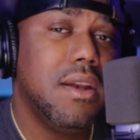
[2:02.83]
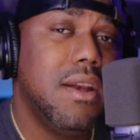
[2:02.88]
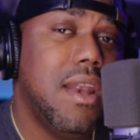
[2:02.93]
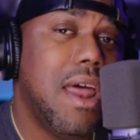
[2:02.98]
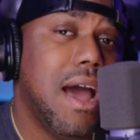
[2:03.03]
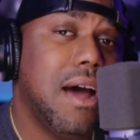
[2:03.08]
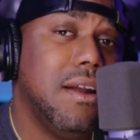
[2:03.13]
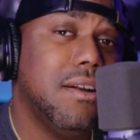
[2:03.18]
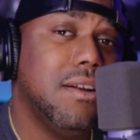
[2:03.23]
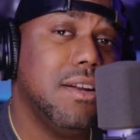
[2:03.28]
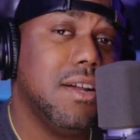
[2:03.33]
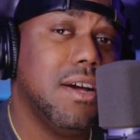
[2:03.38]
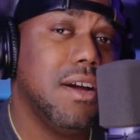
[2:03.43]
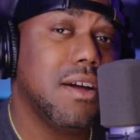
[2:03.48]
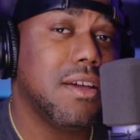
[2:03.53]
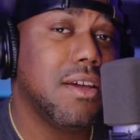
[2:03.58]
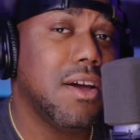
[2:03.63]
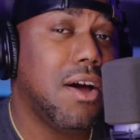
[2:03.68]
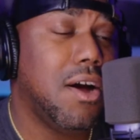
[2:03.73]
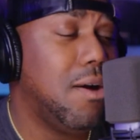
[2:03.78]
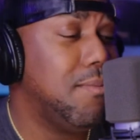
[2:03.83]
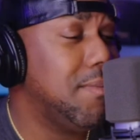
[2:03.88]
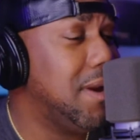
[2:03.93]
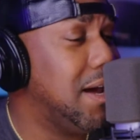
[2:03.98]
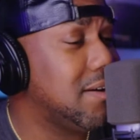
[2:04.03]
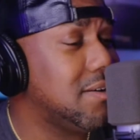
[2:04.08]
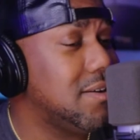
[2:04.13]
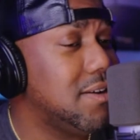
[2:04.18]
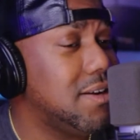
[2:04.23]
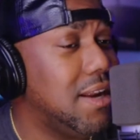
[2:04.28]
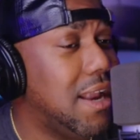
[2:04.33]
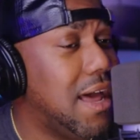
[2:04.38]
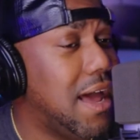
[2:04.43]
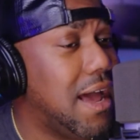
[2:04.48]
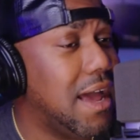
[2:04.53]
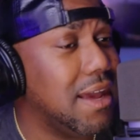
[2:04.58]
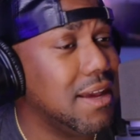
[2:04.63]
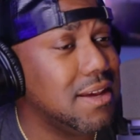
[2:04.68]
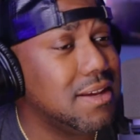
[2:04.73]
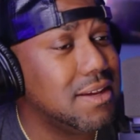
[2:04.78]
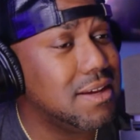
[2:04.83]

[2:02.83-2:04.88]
Now, look, y'all, I'm not gonna lie.